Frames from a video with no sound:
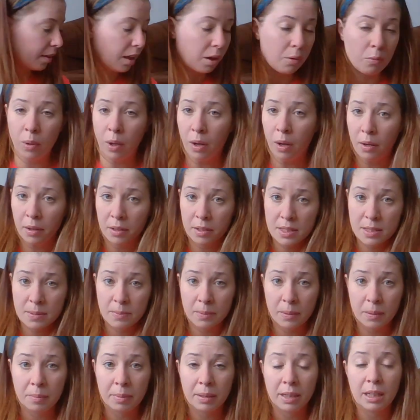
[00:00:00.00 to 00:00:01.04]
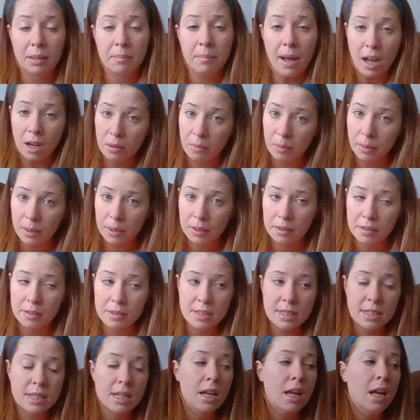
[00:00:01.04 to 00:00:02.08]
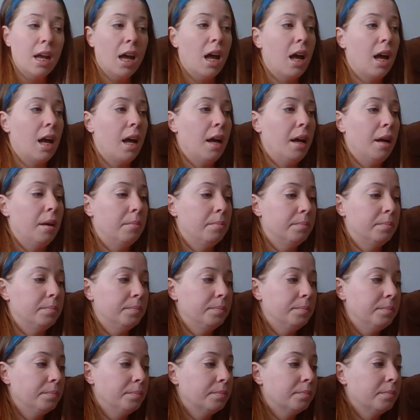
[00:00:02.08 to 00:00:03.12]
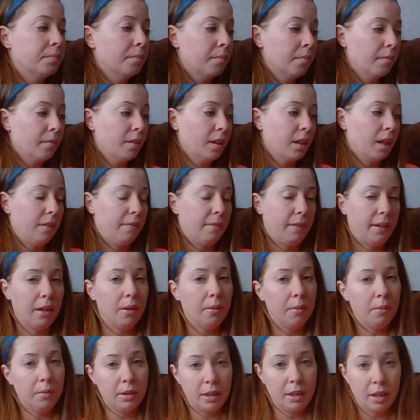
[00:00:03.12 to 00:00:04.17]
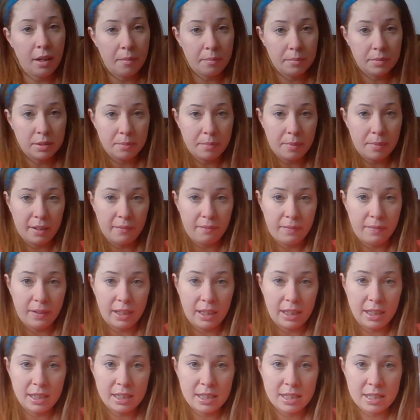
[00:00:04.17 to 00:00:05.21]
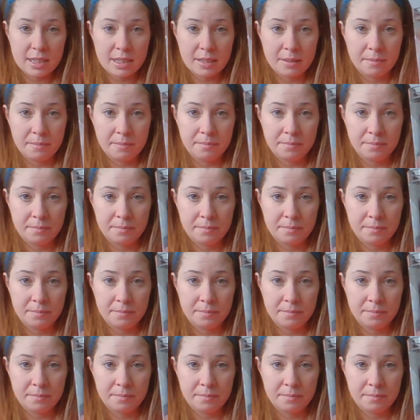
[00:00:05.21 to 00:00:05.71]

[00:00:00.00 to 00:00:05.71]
Words would be backwards. I hold it up to my face.